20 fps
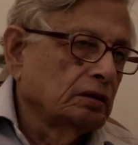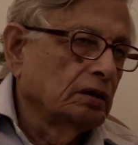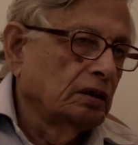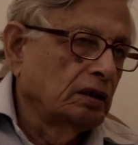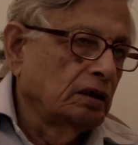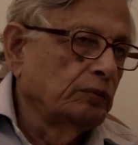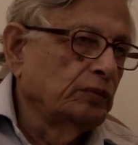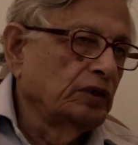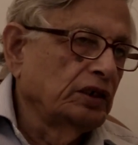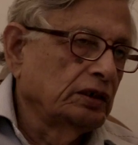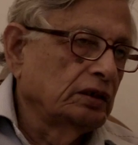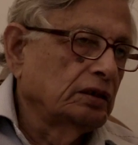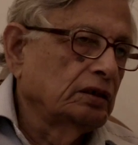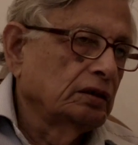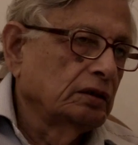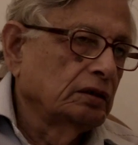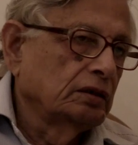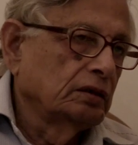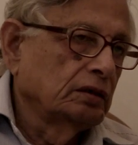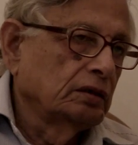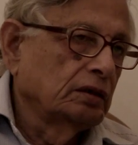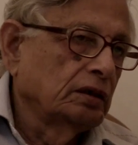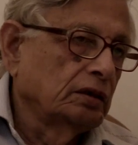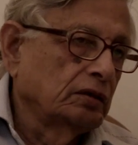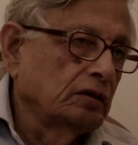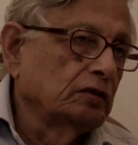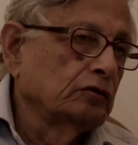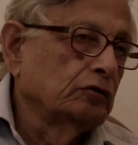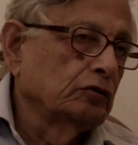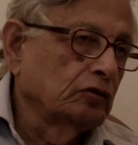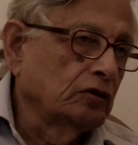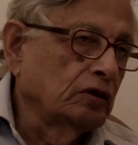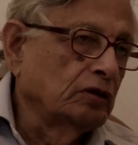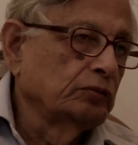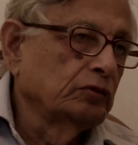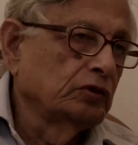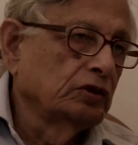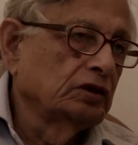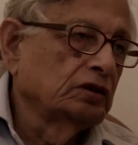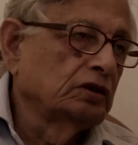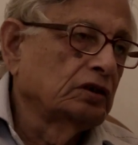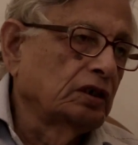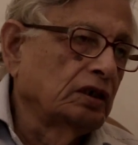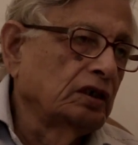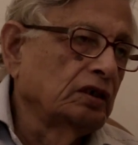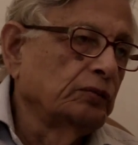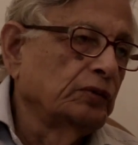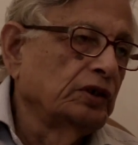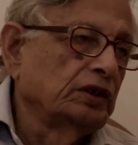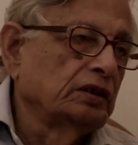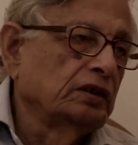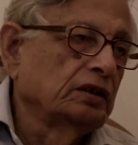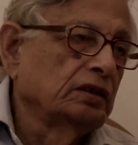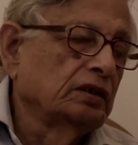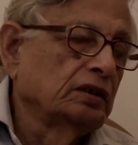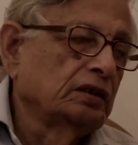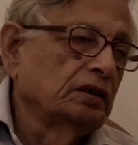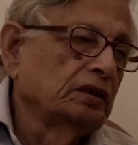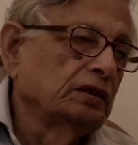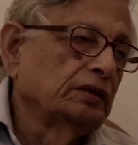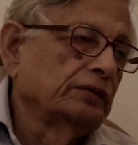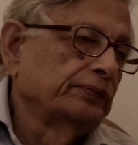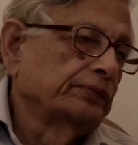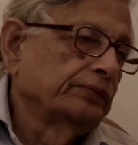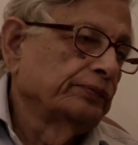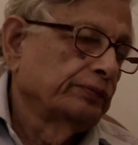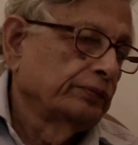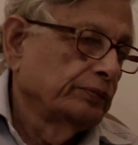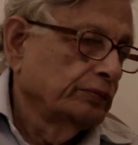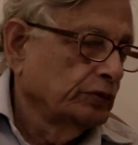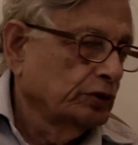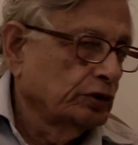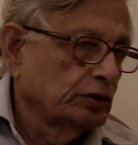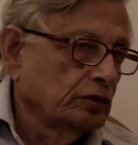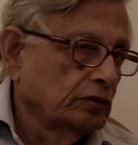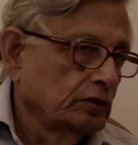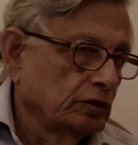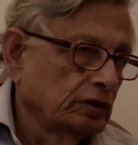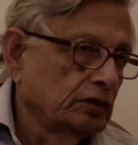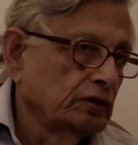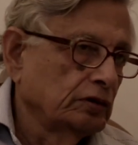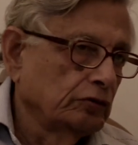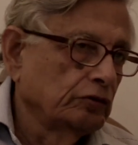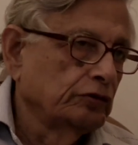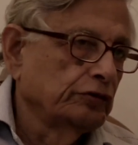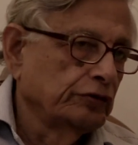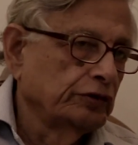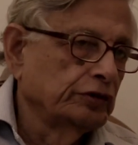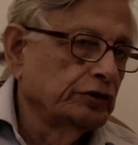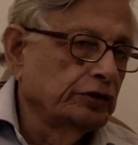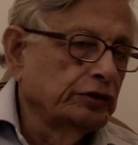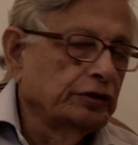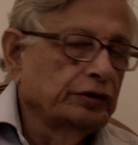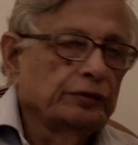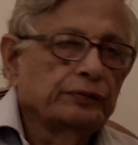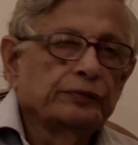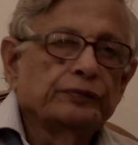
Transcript: element and also communist element in the university.